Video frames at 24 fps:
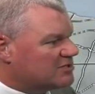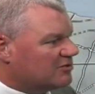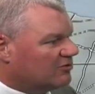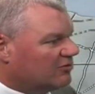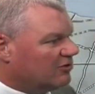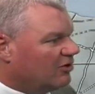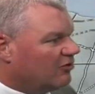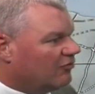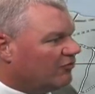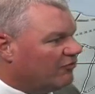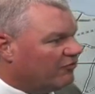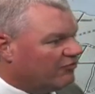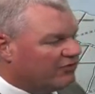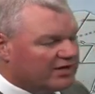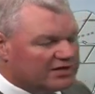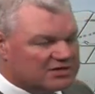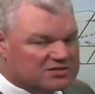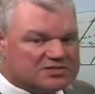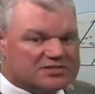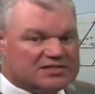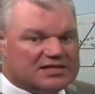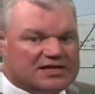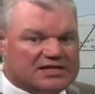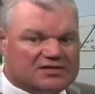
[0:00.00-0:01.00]
to low
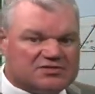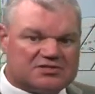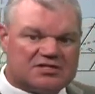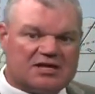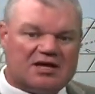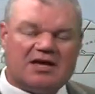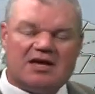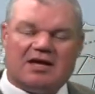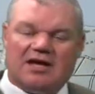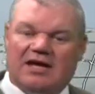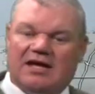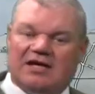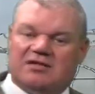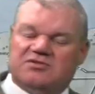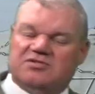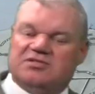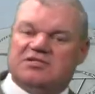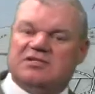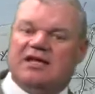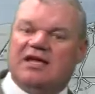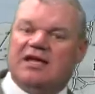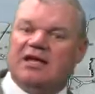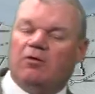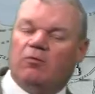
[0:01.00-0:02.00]
sixties and
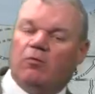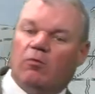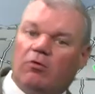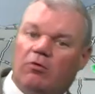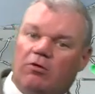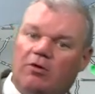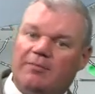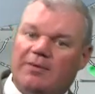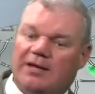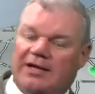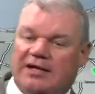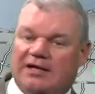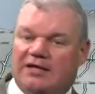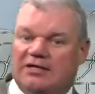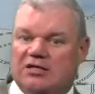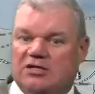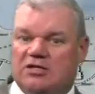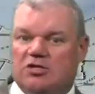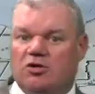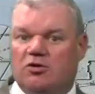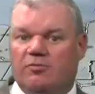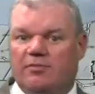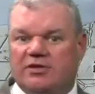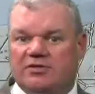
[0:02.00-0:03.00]
staying warm and
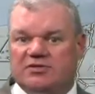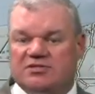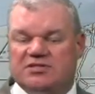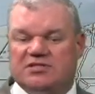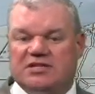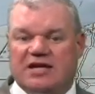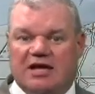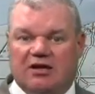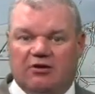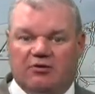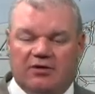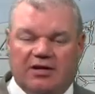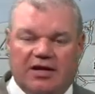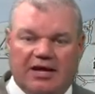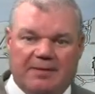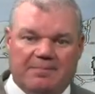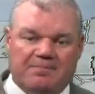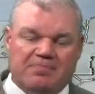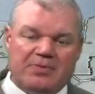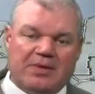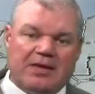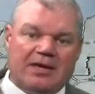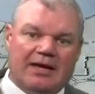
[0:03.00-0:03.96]
humid Saturday.